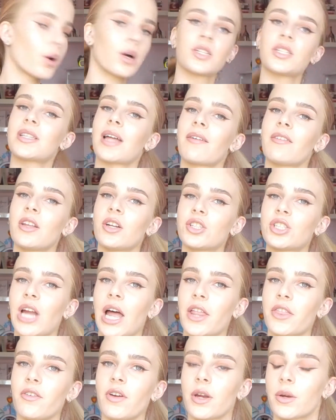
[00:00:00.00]
I'd just have a little
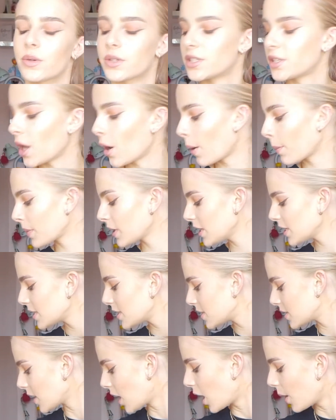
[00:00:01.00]
chat through. So I'm going to
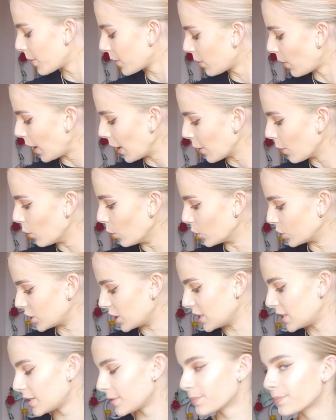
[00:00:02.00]
start with what I
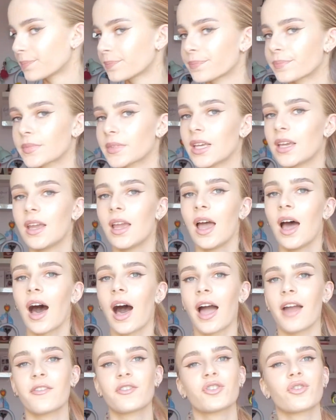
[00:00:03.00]
ordered.
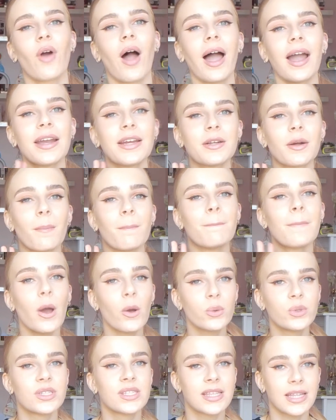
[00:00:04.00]
I've tried
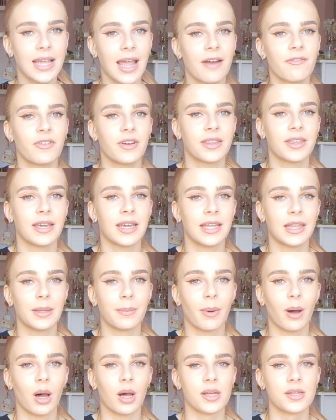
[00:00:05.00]
mostly everything in the
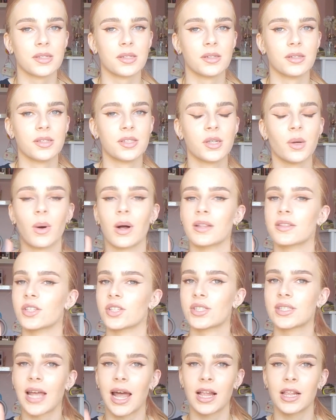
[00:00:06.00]
parcel, so I'll
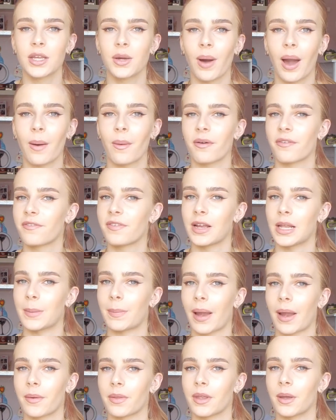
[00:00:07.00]
just tell you how I feel
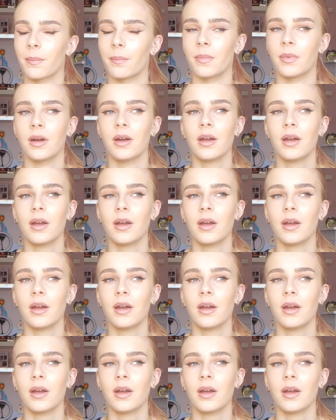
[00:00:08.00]
about them.